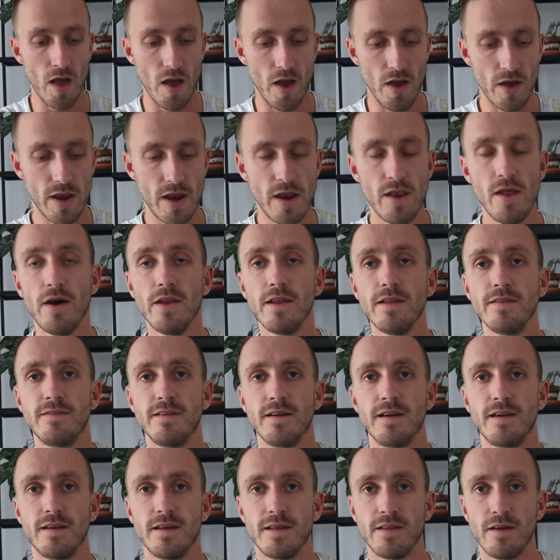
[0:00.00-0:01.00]
Another
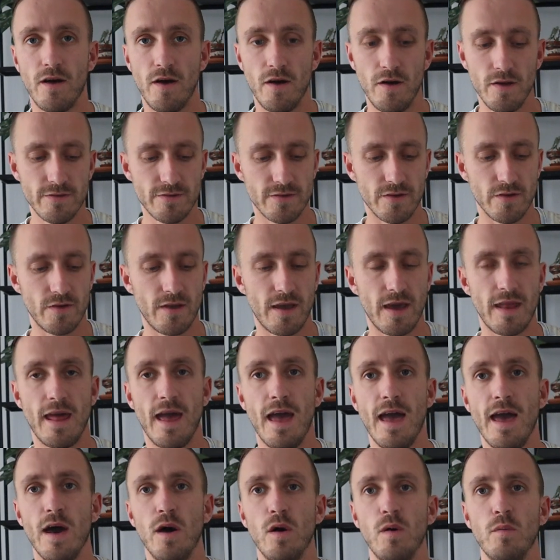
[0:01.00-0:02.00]
thing that also can
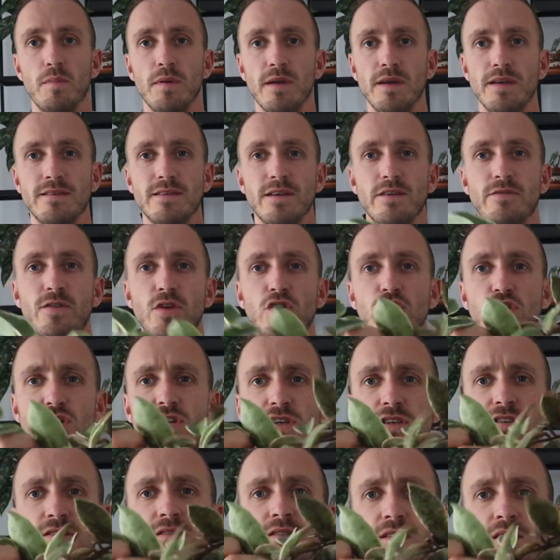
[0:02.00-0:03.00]
help is if you
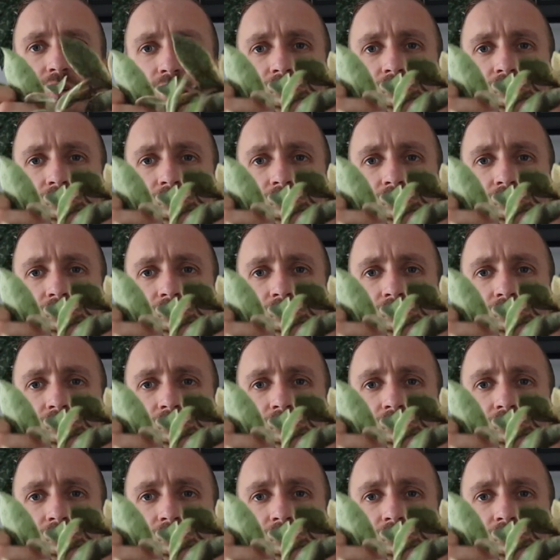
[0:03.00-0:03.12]
just